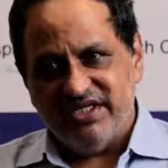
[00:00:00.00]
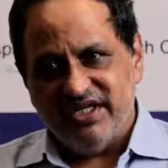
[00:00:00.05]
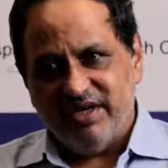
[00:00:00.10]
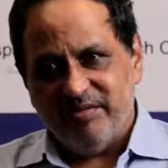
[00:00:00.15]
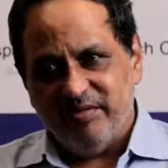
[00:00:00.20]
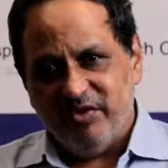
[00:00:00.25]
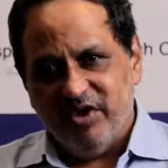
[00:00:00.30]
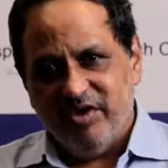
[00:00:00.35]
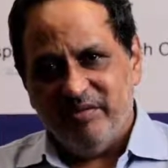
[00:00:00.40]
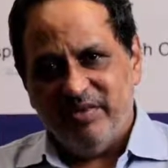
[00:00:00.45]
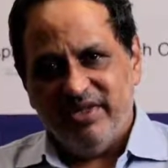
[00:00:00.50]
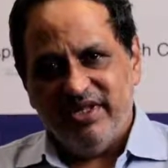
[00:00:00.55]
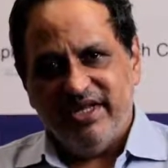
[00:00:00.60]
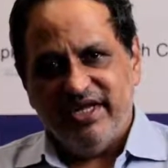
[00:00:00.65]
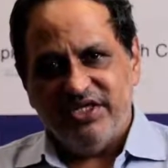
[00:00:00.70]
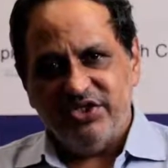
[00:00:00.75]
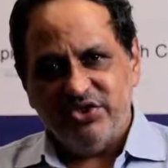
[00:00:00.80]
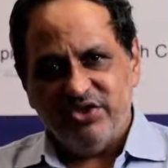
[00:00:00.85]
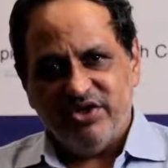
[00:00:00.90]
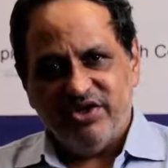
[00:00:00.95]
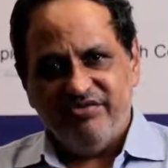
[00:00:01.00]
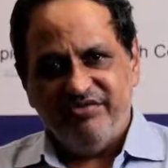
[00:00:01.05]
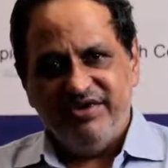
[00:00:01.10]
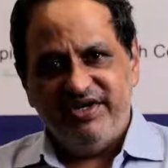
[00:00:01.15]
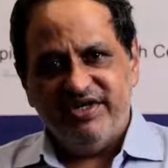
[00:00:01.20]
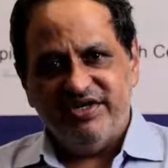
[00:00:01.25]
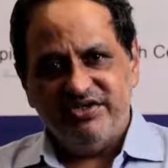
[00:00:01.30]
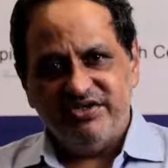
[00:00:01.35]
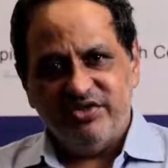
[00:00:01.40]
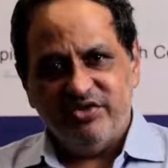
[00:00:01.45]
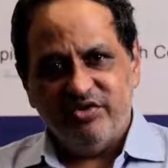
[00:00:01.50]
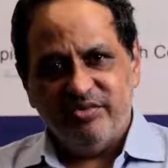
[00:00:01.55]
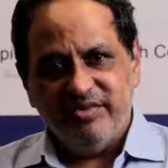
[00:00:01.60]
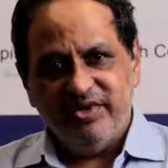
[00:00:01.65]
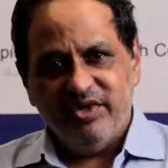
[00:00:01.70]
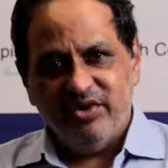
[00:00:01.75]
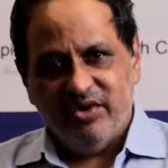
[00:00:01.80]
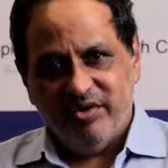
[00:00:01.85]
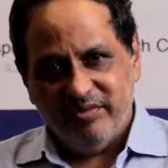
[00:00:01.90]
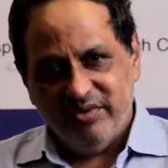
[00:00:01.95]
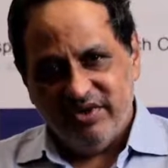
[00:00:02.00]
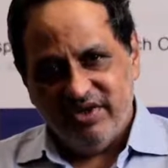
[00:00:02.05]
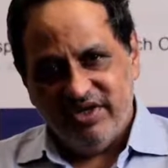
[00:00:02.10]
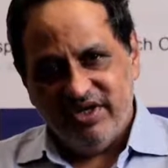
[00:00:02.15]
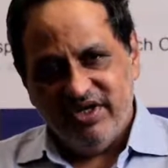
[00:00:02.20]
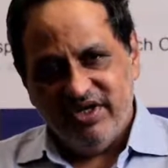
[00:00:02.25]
are abnormal, the angiography turns out to be normal.